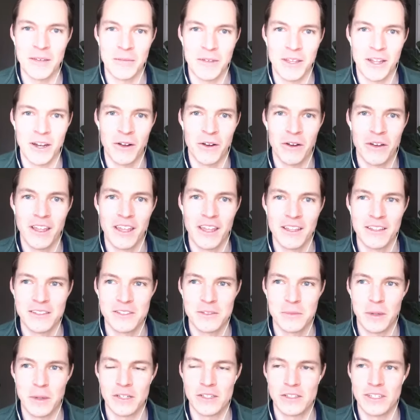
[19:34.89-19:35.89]
You know,
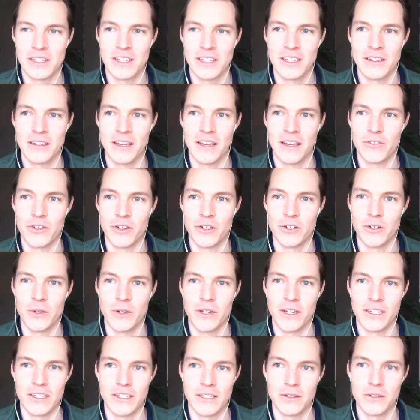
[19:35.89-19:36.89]
especially if you're doing
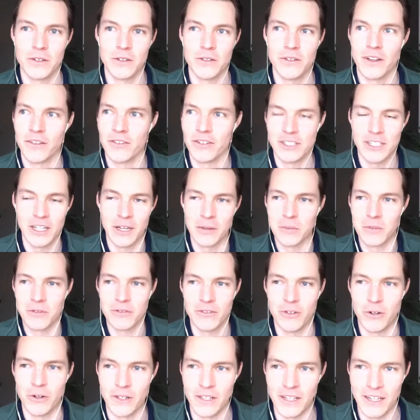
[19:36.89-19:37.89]
a deal you've never done
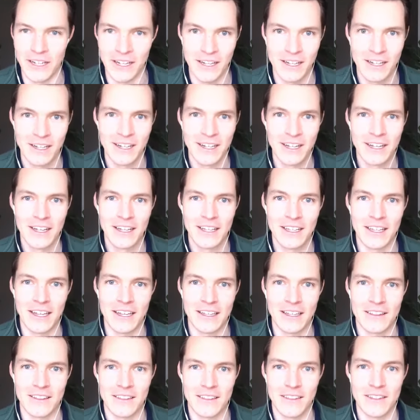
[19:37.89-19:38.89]
before. Like
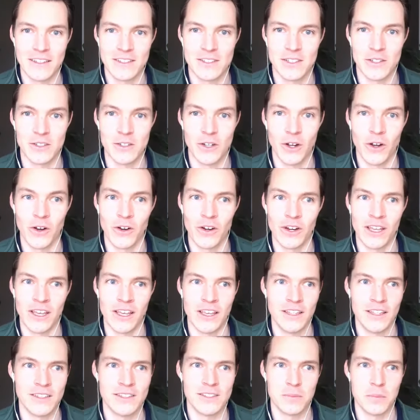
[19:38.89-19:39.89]
like this attorney,
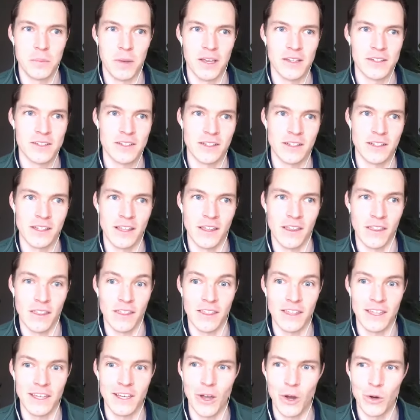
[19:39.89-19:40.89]
he's basically
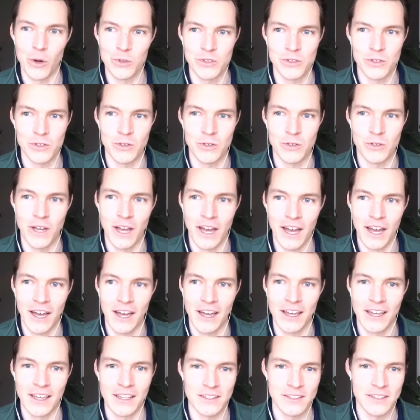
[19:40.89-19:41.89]
the go-to guy
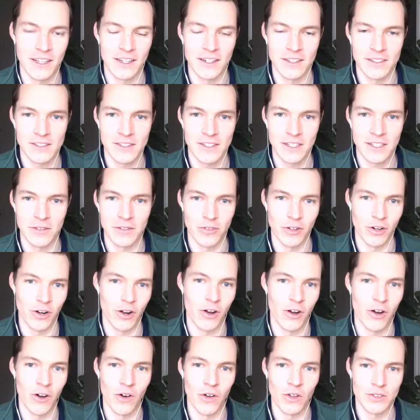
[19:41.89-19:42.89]
in Tennessee for
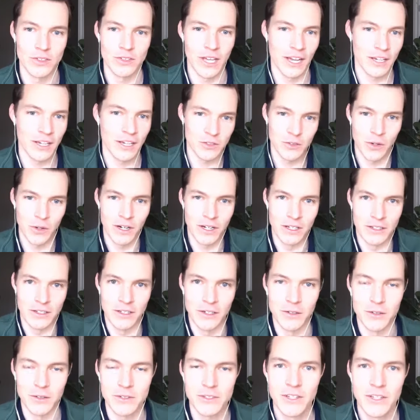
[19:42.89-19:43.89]
all tax credit
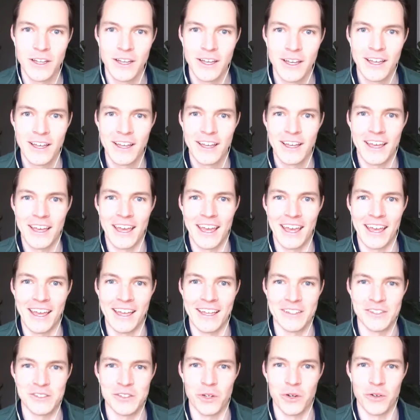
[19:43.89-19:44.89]
deals.
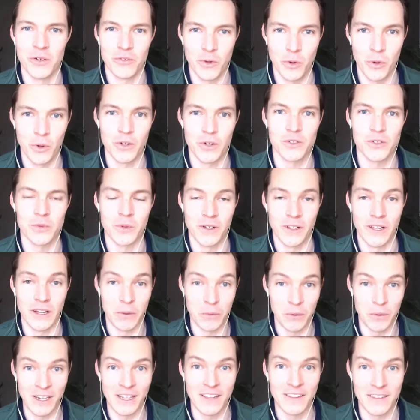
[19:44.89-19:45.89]
And so of course we're like,
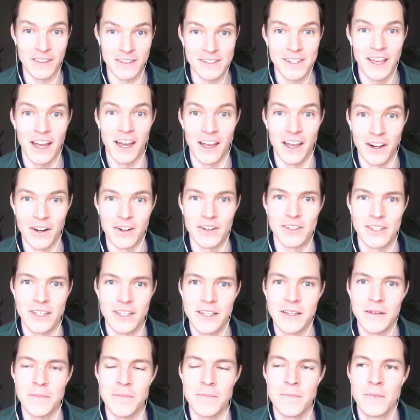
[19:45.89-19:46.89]
we need this guy on our
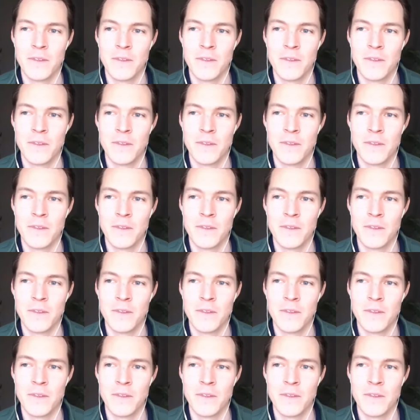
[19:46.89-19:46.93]
team.